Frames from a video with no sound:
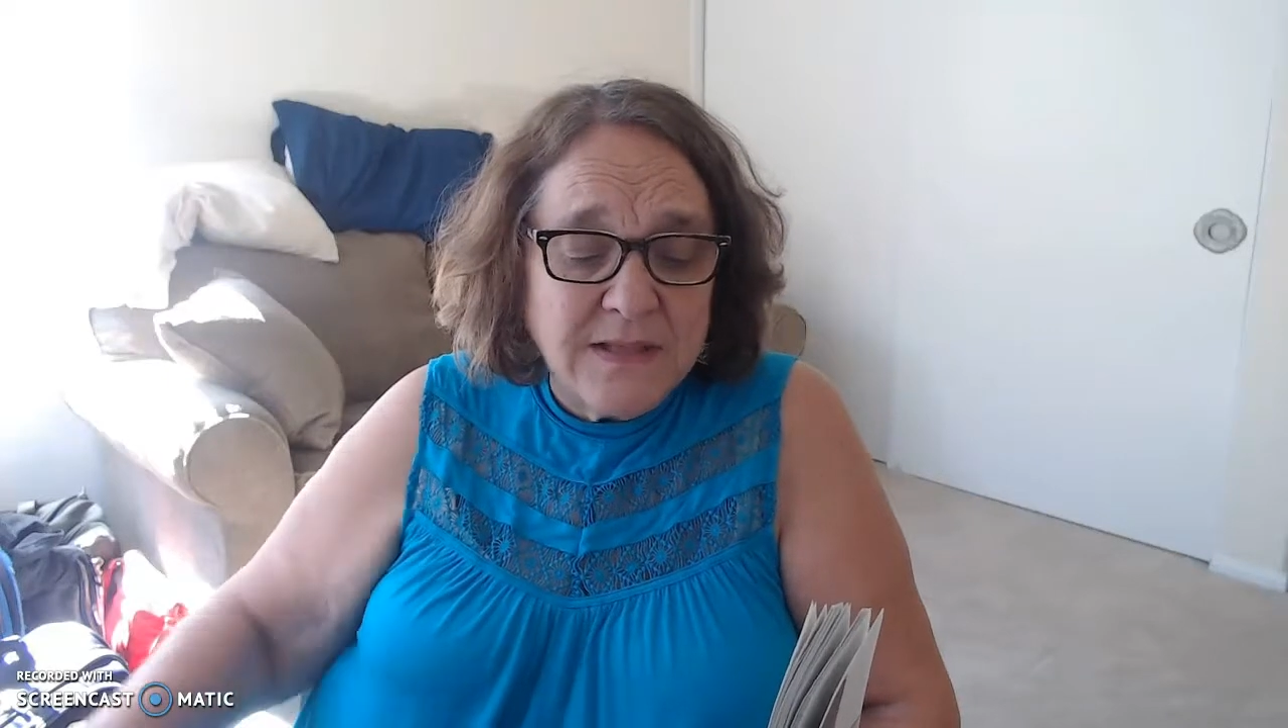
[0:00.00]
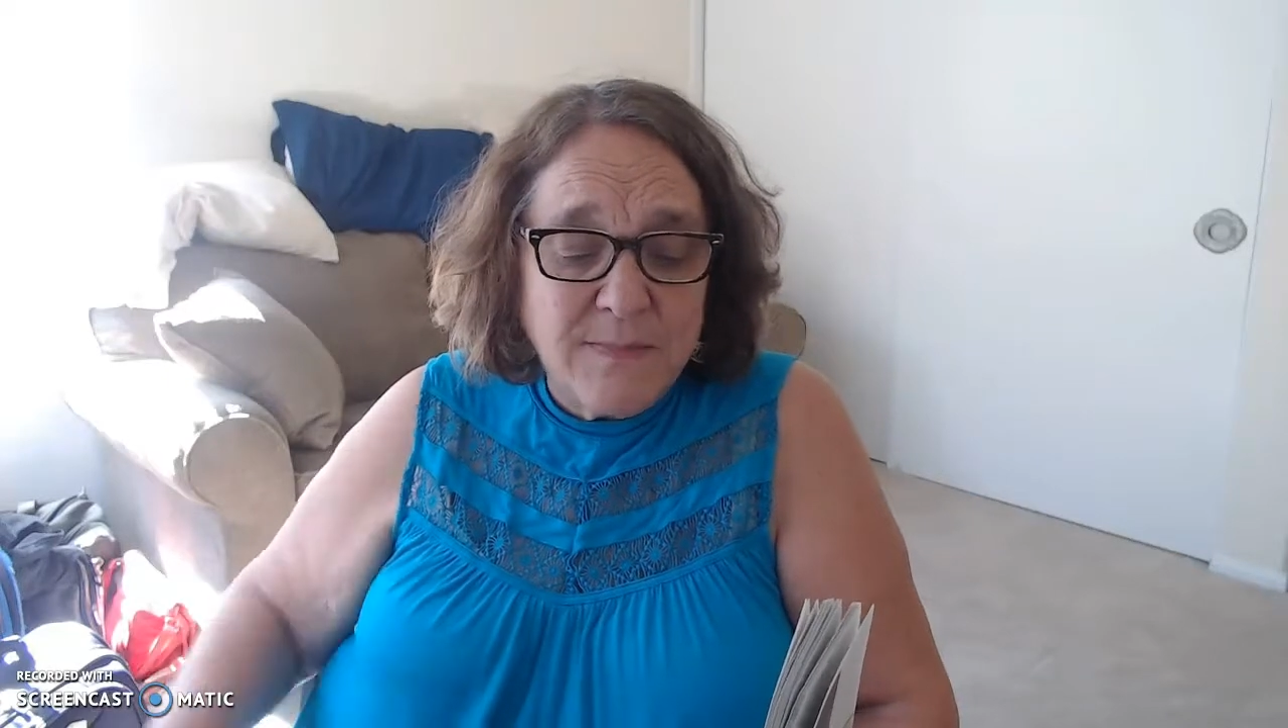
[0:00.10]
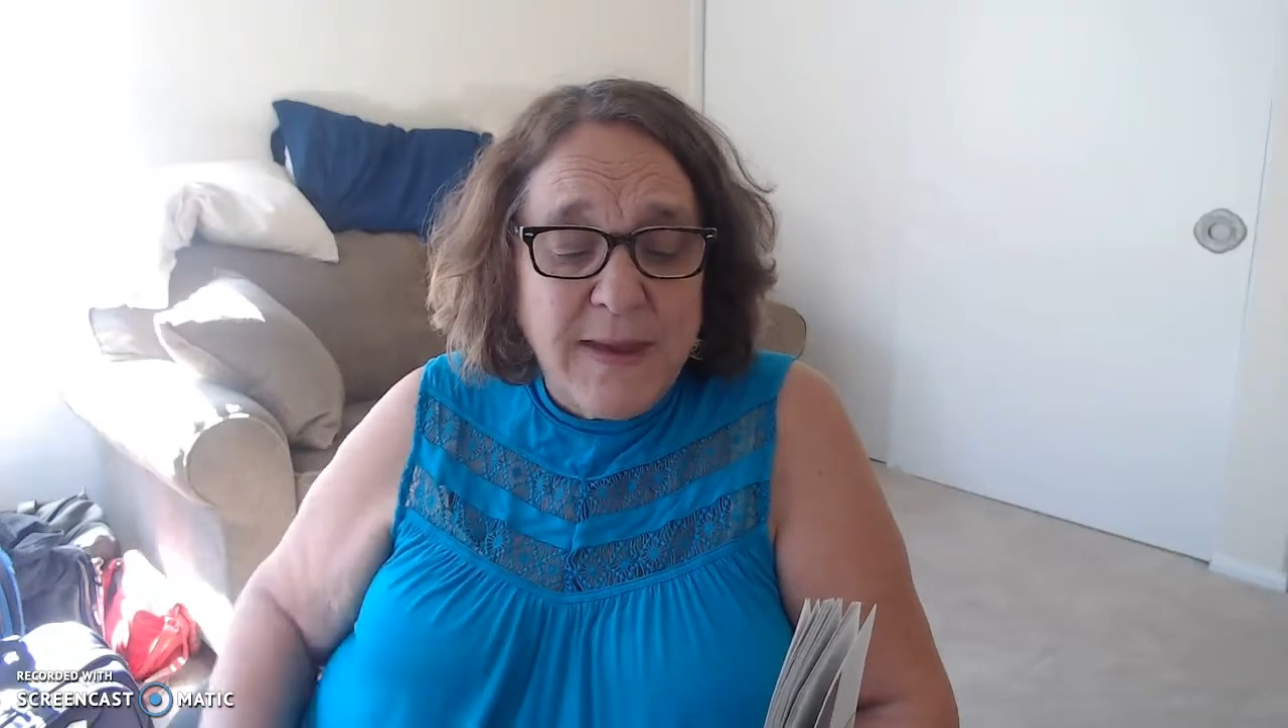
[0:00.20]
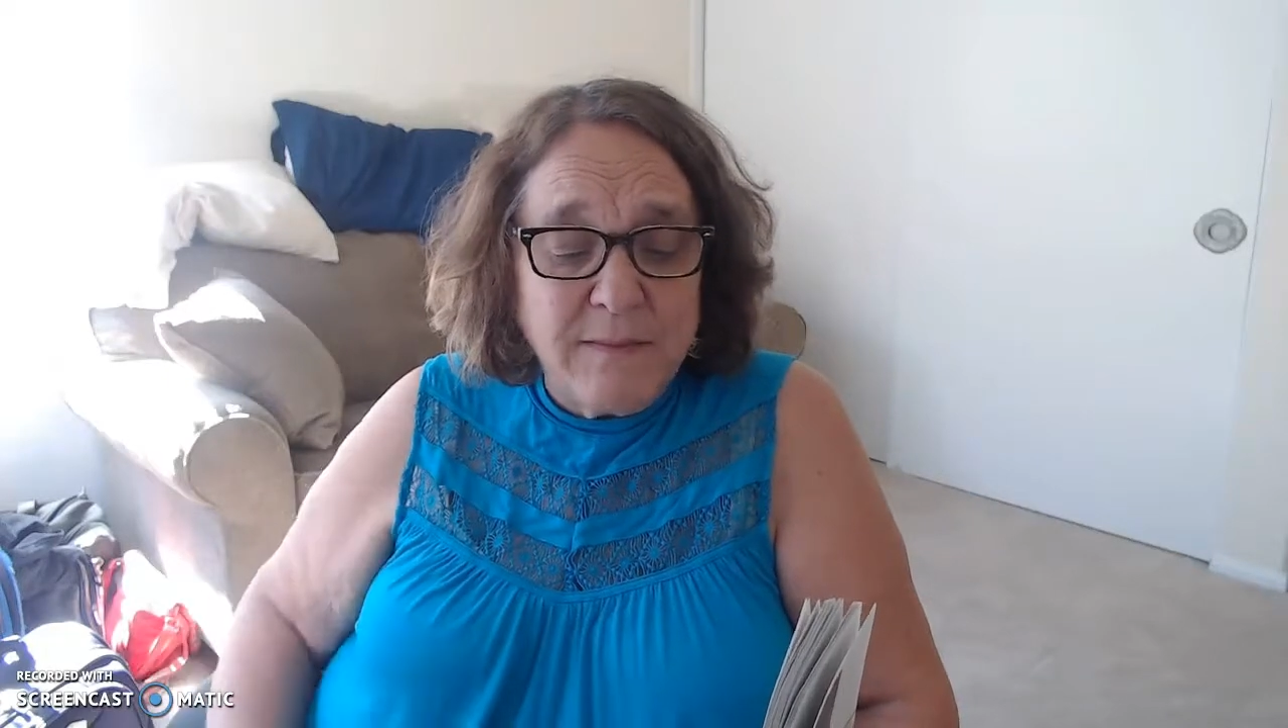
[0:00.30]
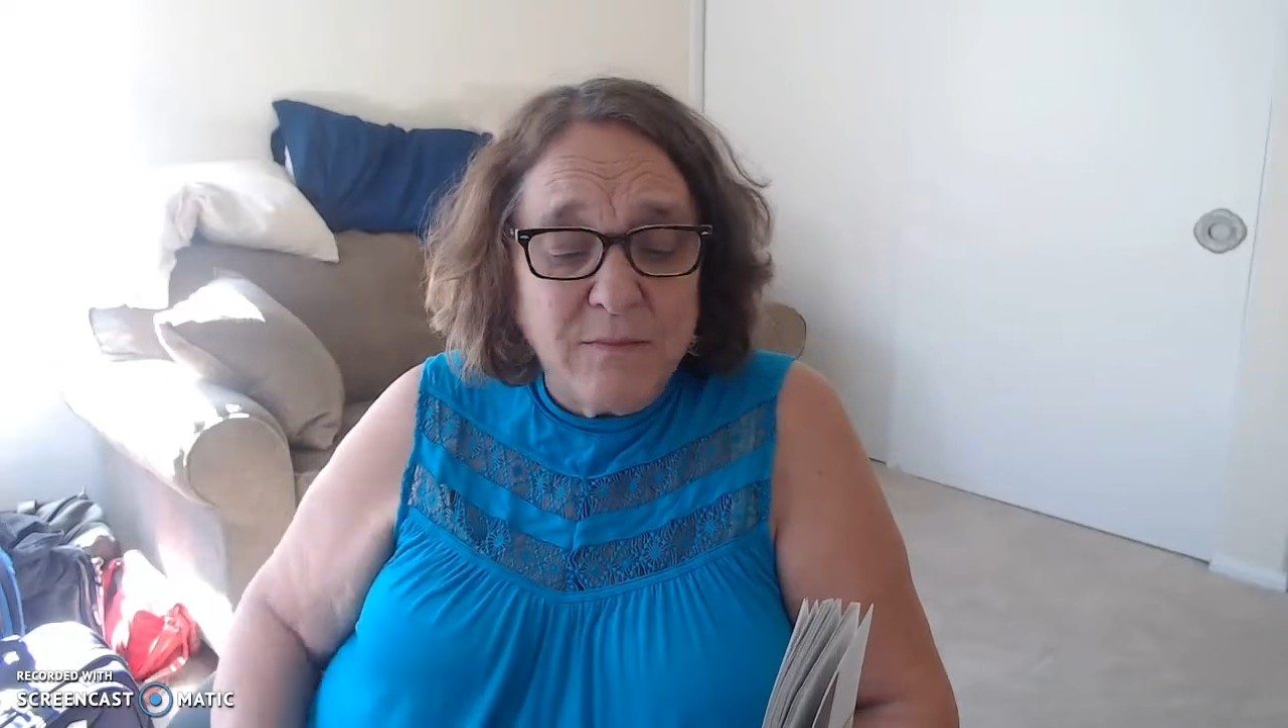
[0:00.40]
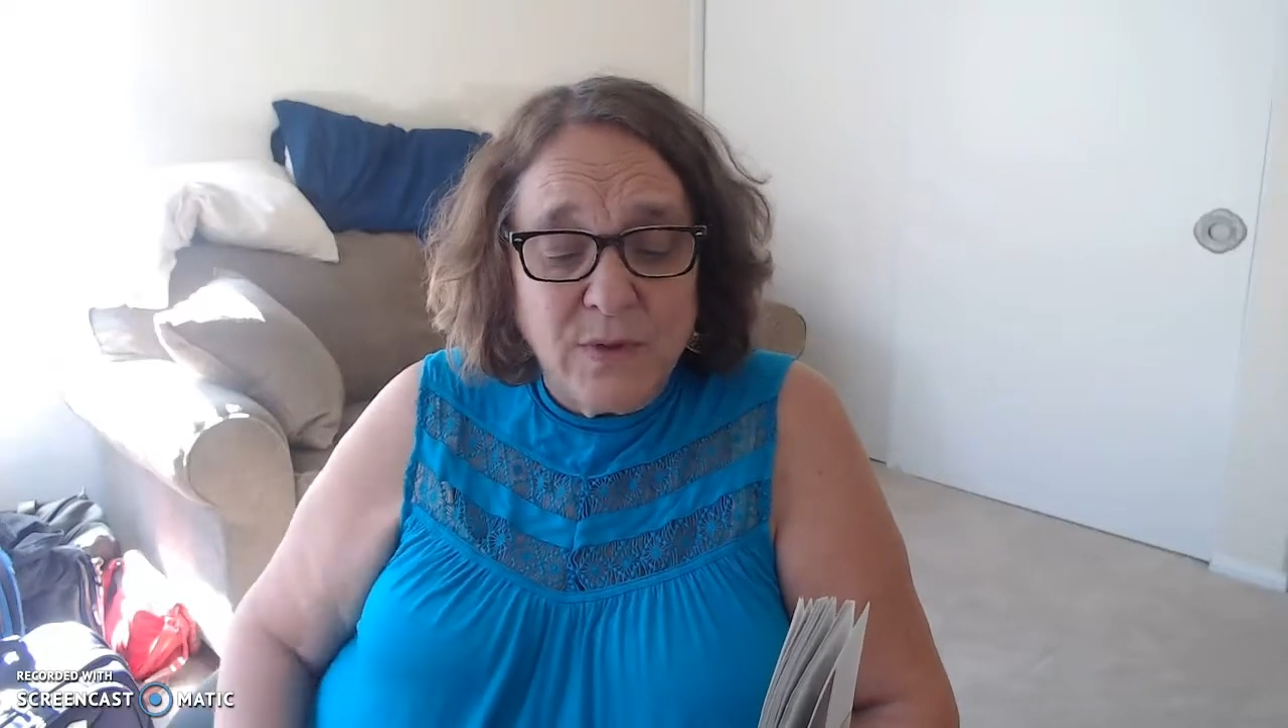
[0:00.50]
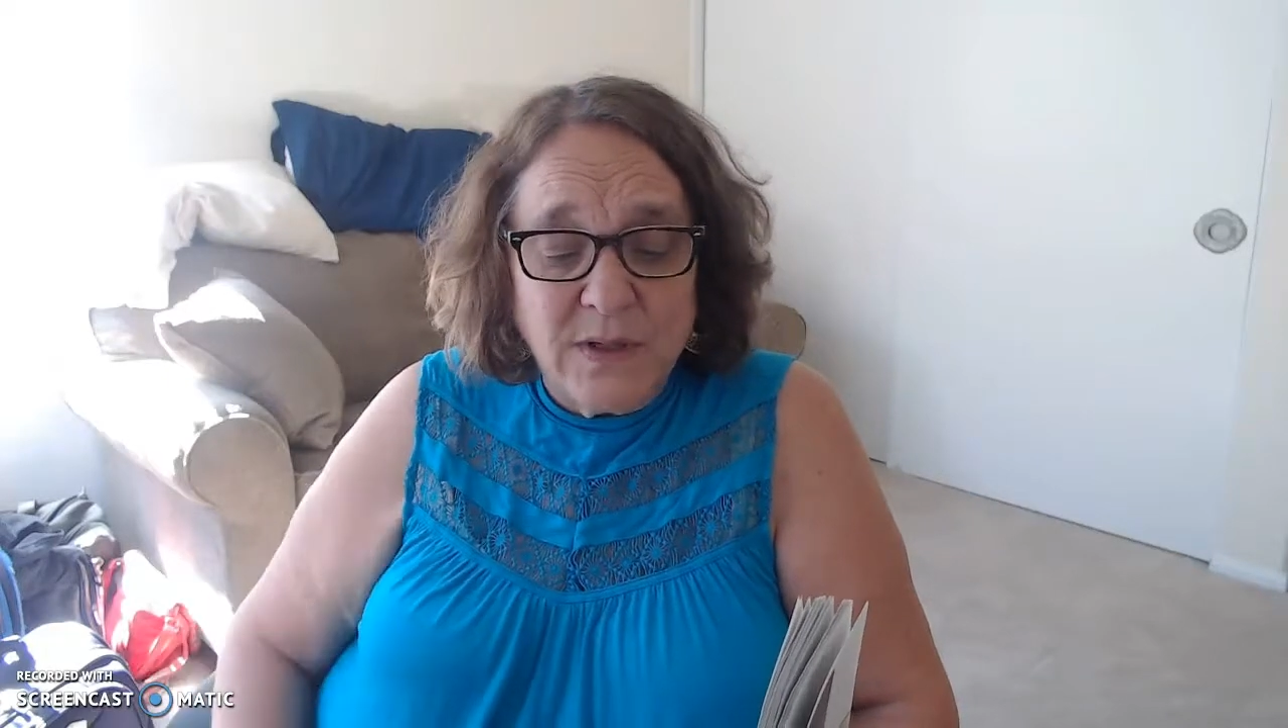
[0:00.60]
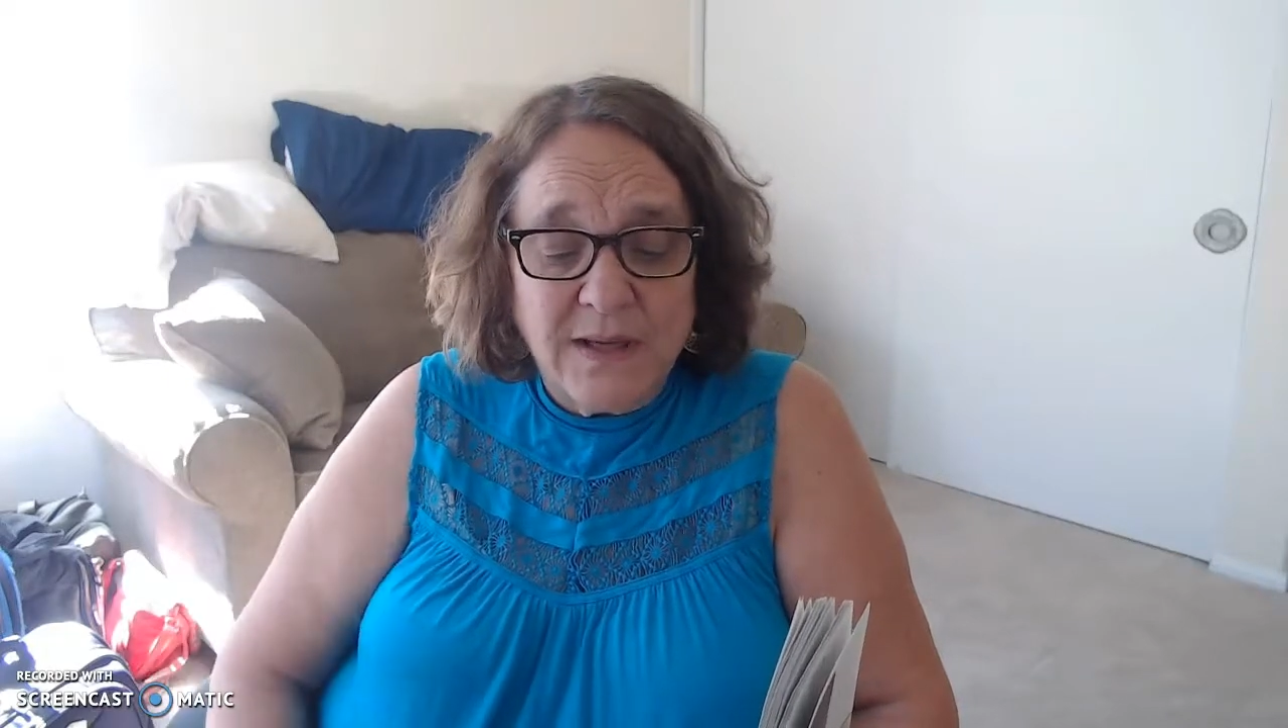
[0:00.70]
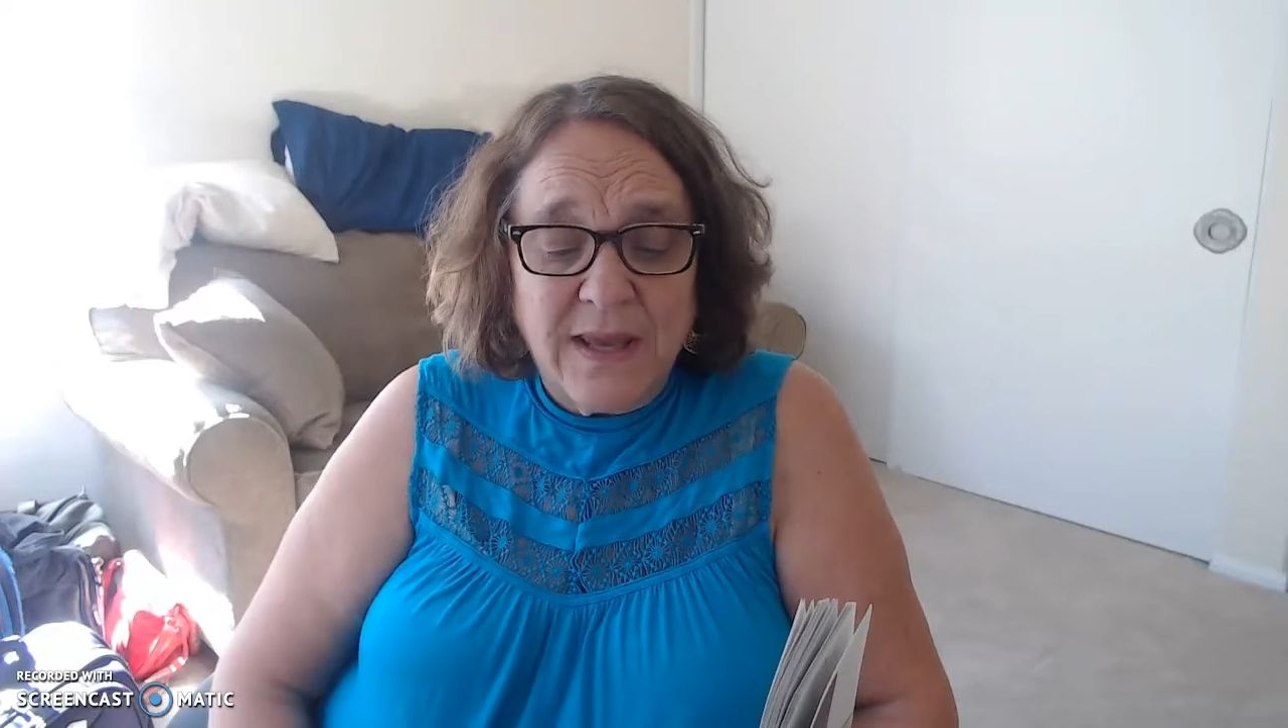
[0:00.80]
Pembroke